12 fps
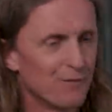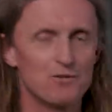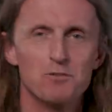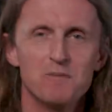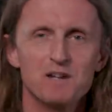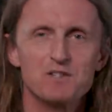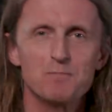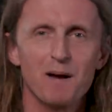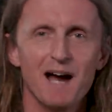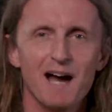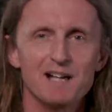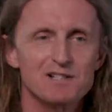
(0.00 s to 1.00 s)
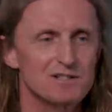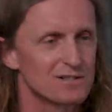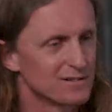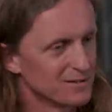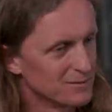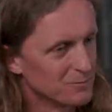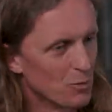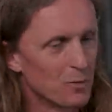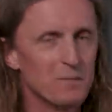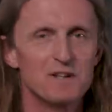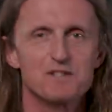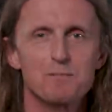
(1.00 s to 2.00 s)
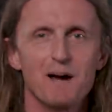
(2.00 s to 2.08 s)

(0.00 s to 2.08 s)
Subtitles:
a few months passed, more months